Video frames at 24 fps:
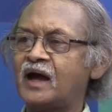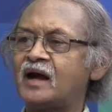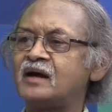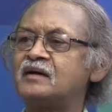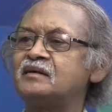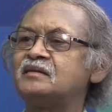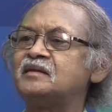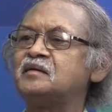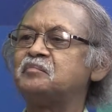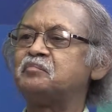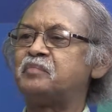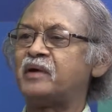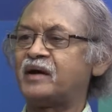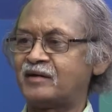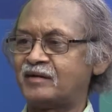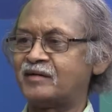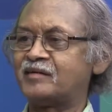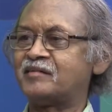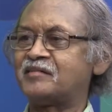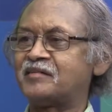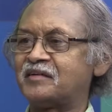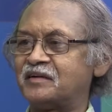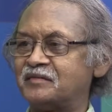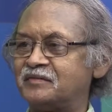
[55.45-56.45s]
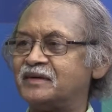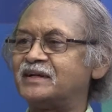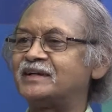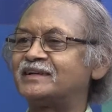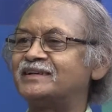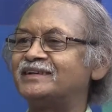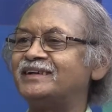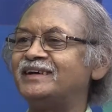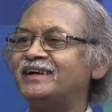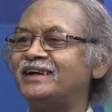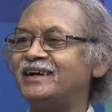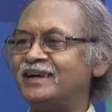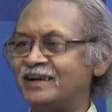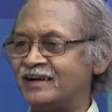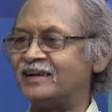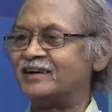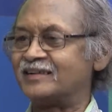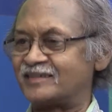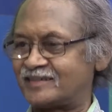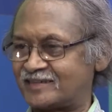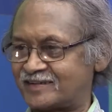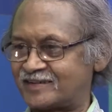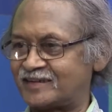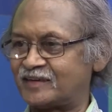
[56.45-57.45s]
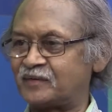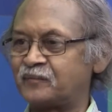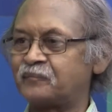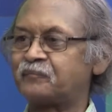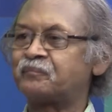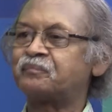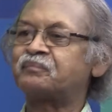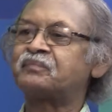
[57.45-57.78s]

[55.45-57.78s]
and the parent river, the Indus.